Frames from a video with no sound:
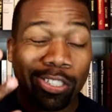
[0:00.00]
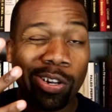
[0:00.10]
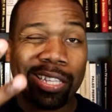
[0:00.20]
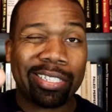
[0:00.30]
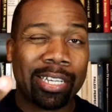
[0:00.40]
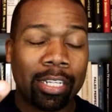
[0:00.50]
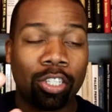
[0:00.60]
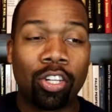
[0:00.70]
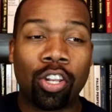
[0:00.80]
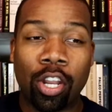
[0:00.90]
So that's good
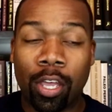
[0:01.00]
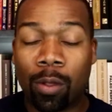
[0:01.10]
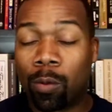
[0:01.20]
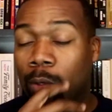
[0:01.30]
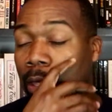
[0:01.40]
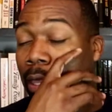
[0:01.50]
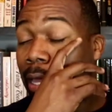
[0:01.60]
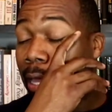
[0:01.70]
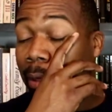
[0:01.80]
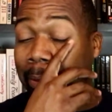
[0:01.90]
to know
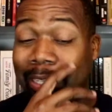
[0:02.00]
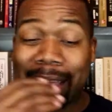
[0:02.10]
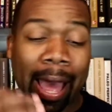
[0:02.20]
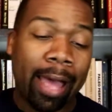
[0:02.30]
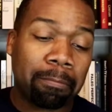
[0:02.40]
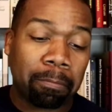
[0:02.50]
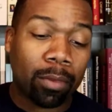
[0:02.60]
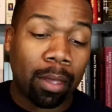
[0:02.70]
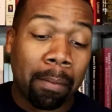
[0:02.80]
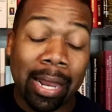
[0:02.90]
because
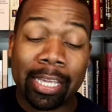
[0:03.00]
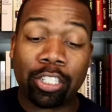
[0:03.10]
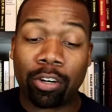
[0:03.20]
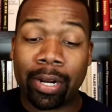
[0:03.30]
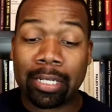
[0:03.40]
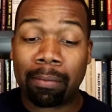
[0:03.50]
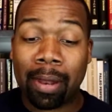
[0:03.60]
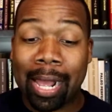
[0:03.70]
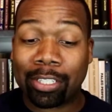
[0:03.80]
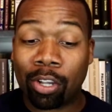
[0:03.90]
my lead generation
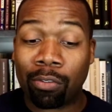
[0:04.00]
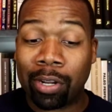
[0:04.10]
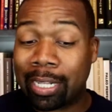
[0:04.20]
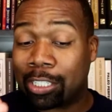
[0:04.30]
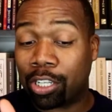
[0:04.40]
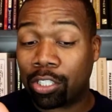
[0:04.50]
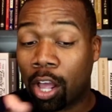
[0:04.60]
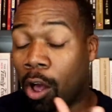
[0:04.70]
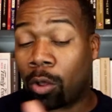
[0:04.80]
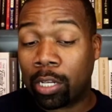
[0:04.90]
blocks are really just
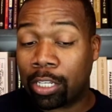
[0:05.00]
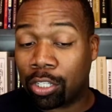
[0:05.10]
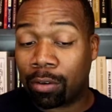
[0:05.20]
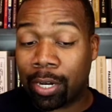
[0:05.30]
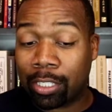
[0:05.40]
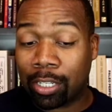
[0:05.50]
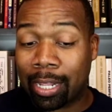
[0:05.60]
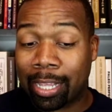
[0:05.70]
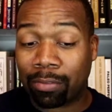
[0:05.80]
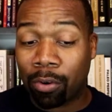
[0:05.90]
all lead generation
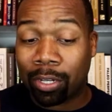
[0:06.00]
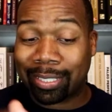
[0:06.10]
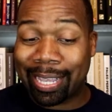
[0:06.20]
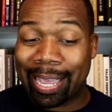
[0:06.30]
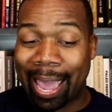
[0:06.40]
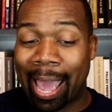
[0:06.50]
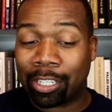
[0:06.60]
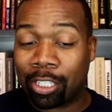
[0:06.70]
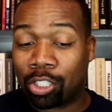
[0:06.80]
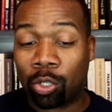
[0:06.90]
as far as take
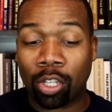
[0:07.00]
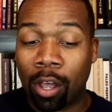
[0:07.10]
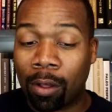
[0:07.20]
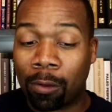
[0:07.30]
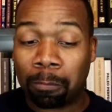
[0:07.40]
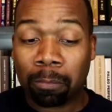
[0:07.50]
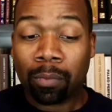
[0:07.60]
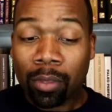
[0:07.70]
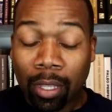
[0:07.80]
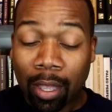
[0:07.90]
action. So it's all
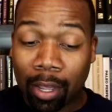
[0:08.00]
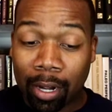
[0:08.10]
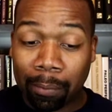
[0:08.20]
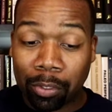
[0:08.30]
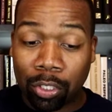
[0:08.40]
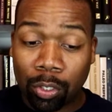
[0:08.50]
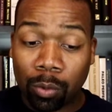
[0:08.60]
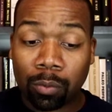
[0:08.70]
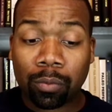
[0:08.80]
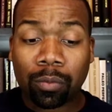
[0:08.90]
number 2.